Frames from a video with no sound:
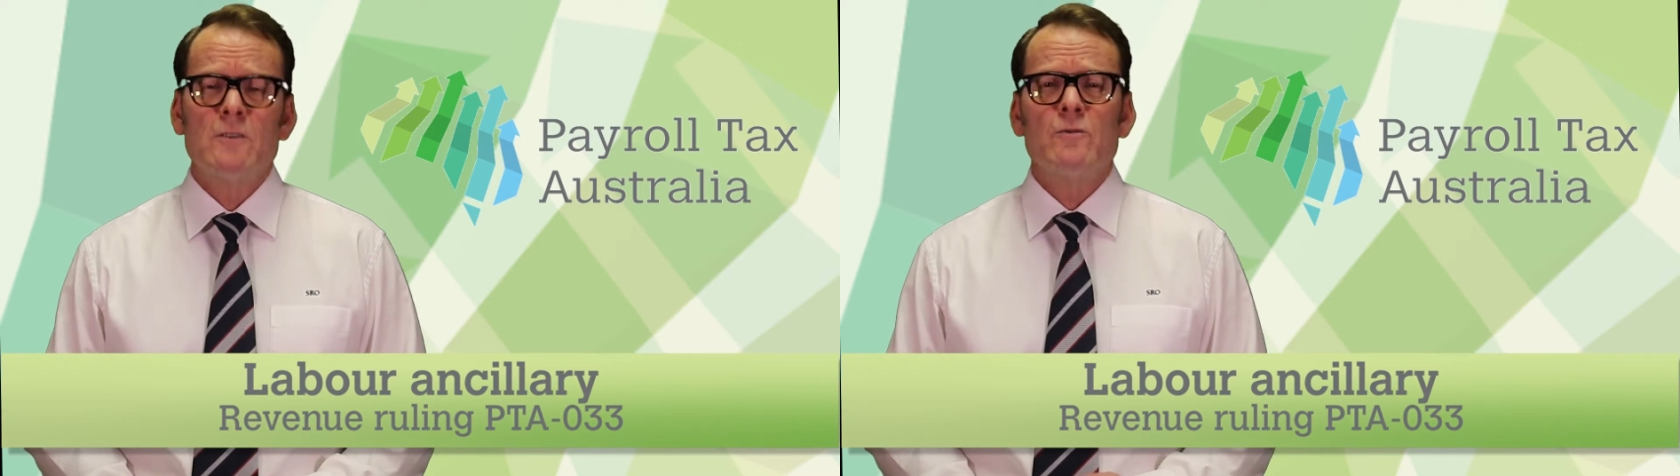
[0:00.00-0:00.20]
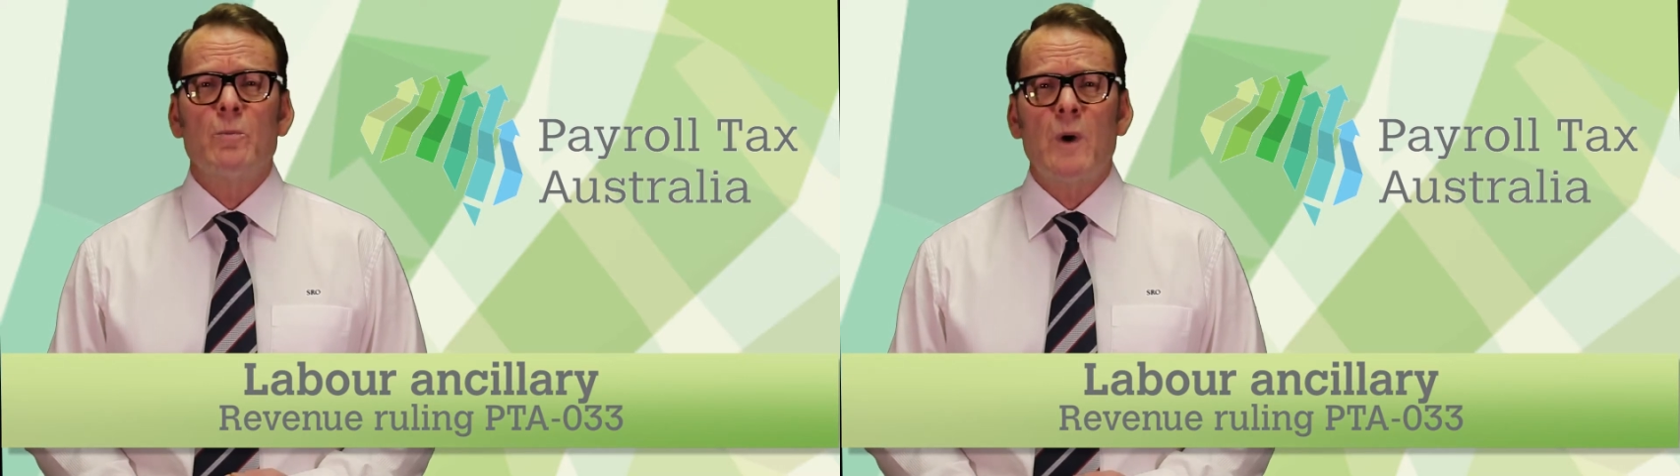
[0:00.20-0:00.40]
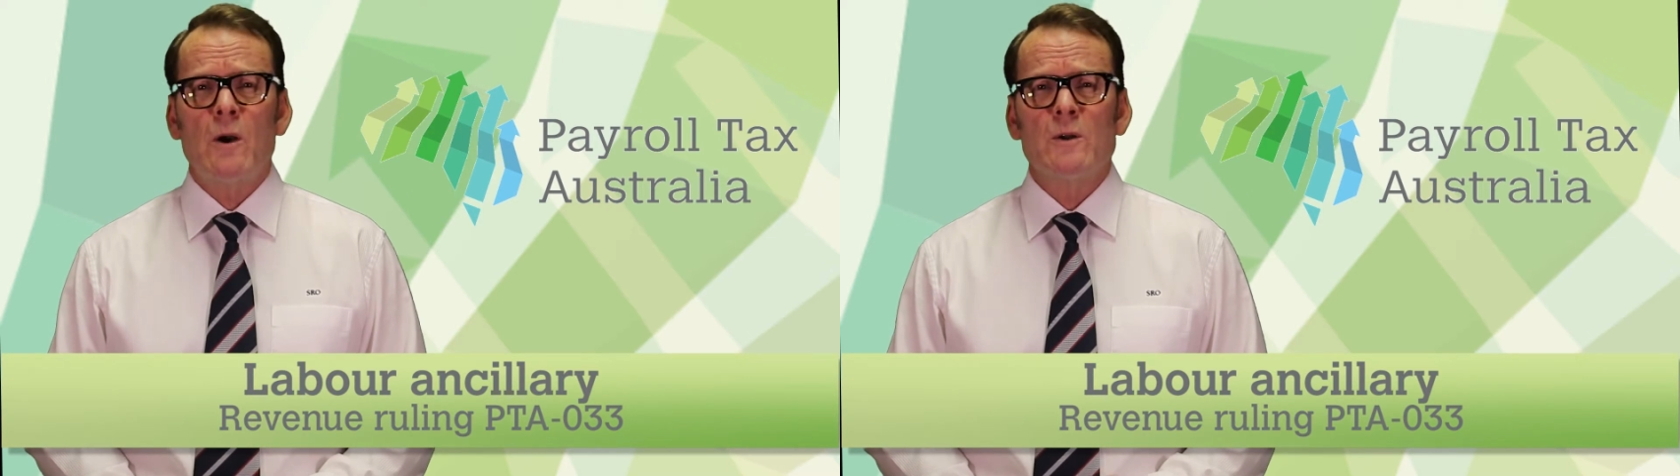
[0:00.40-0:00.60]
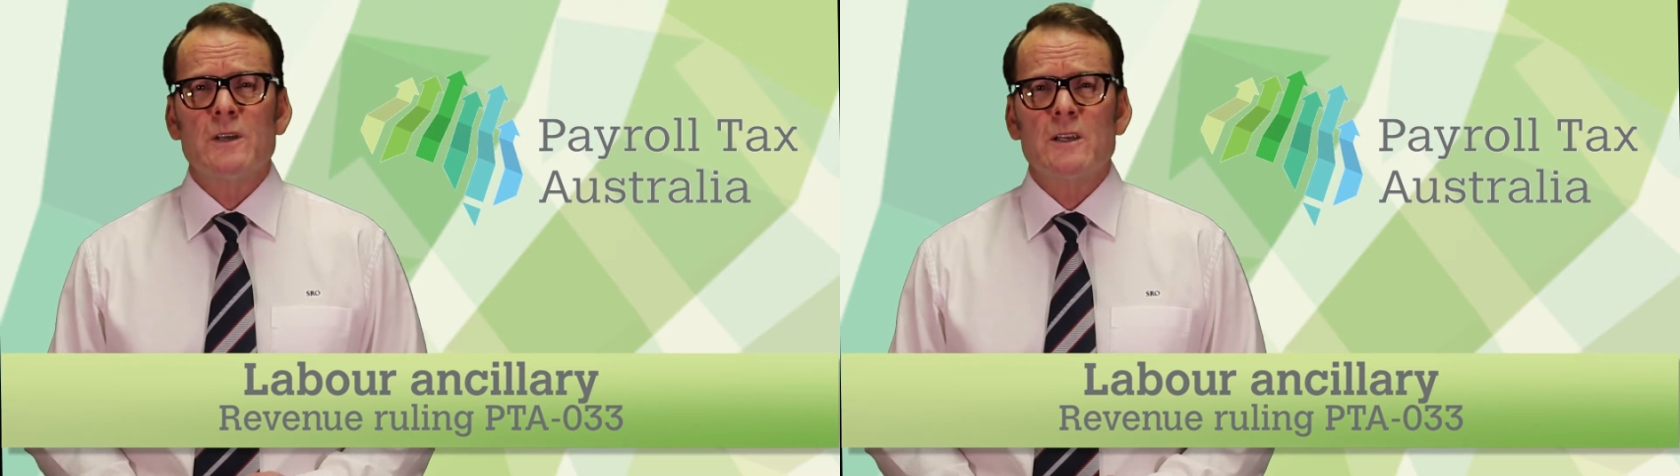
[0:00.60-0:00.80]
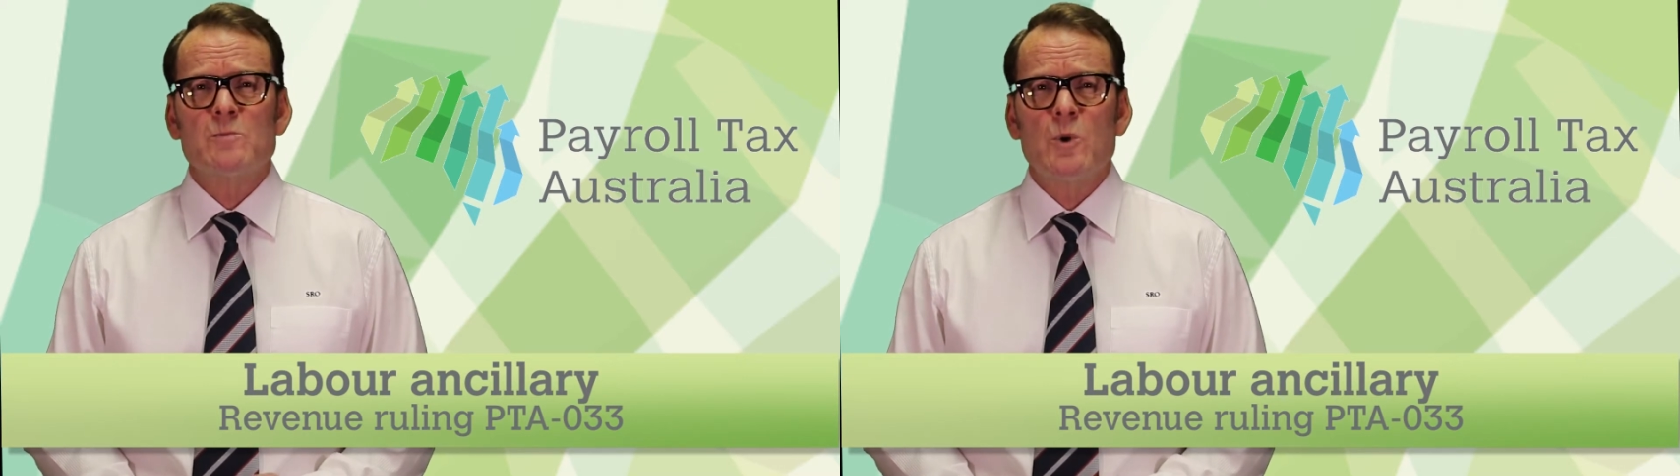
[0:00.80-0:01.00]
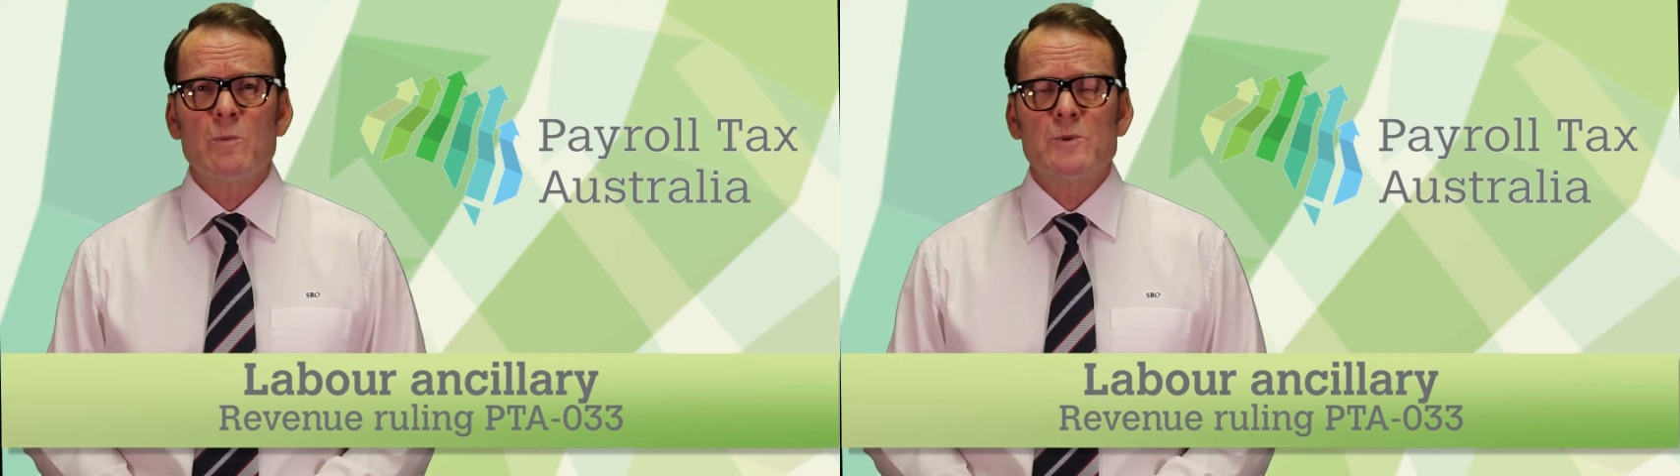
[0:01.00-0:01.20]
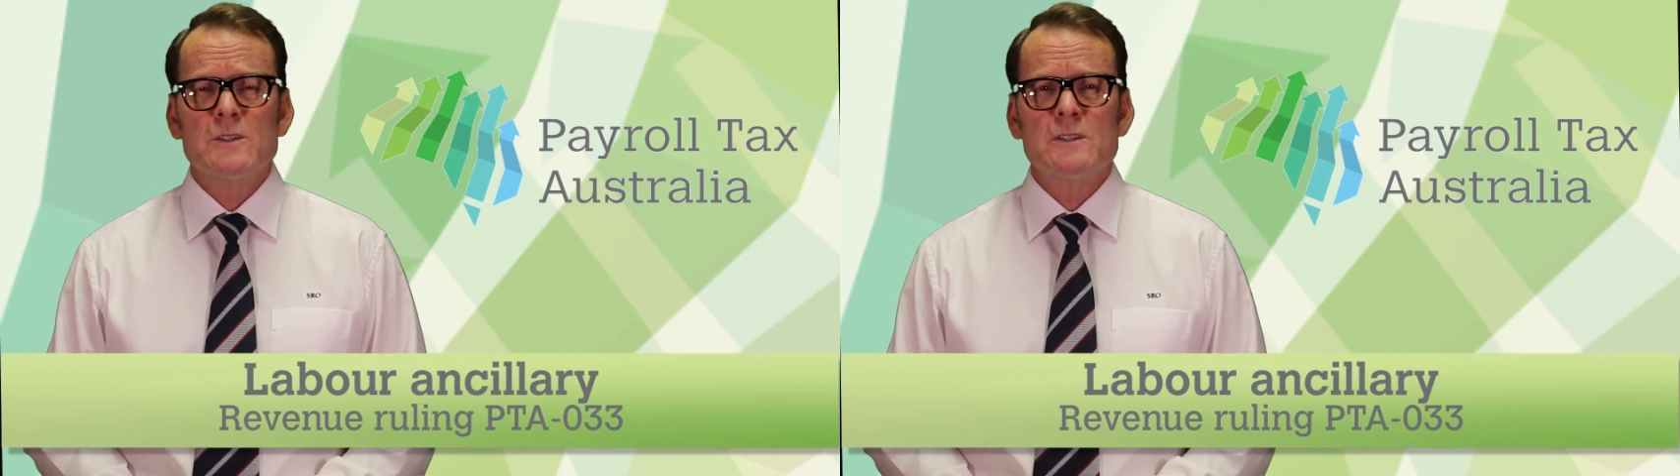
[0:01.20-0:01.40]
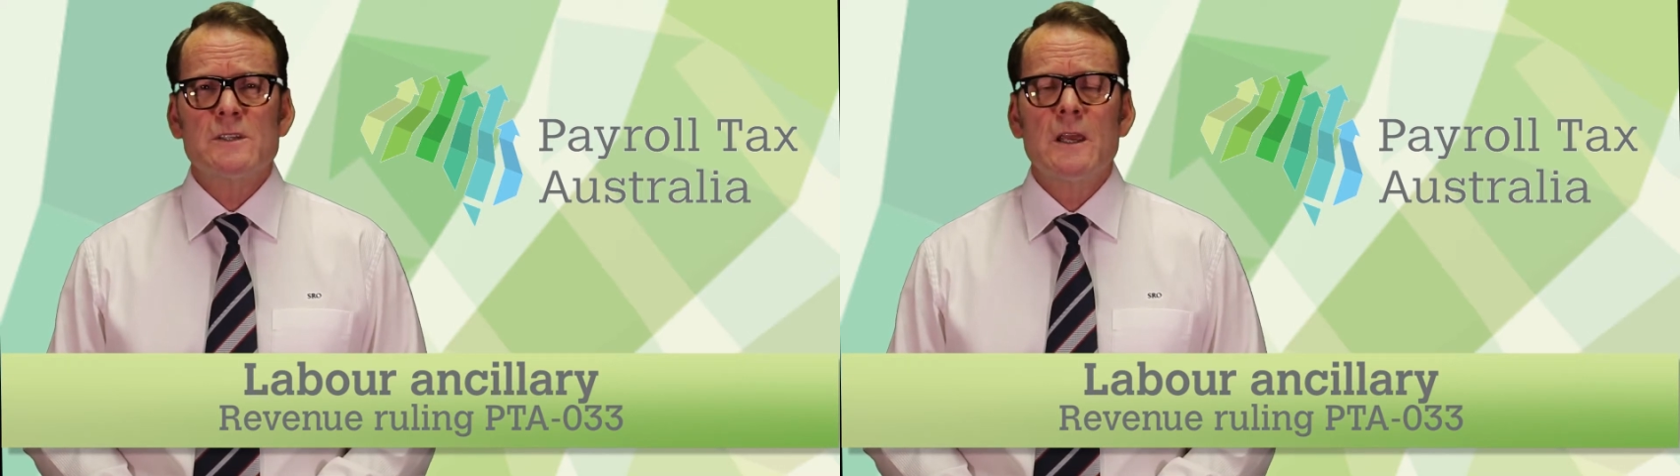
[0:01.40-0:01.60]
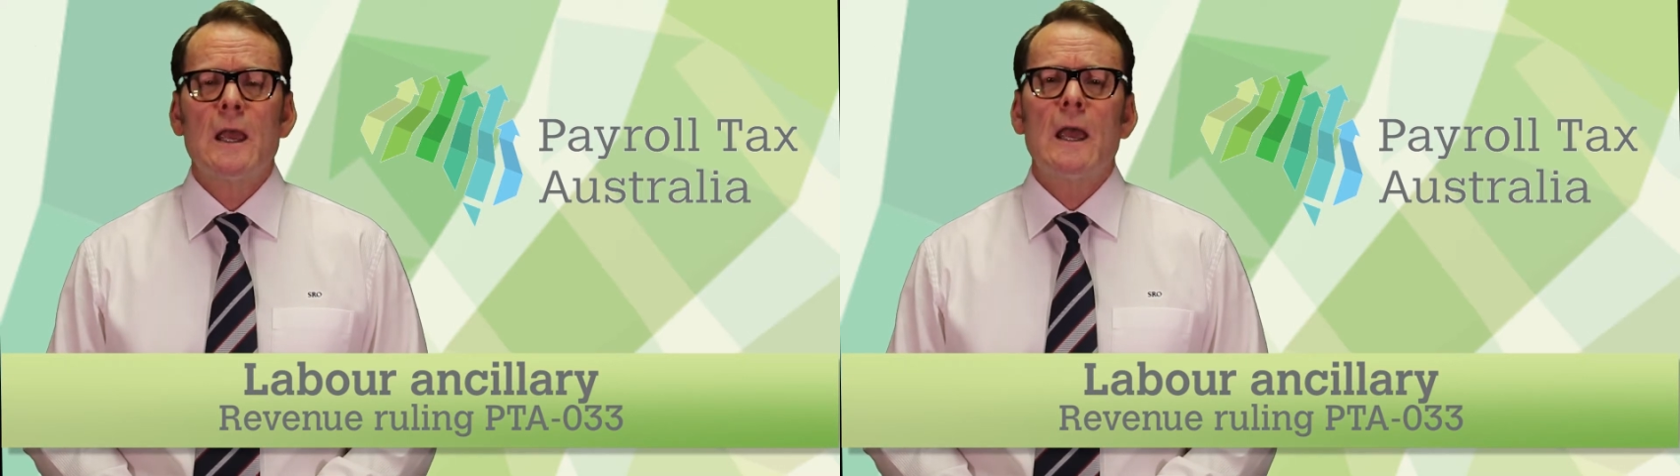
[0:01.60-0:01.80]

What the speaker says: for payroll tax purposes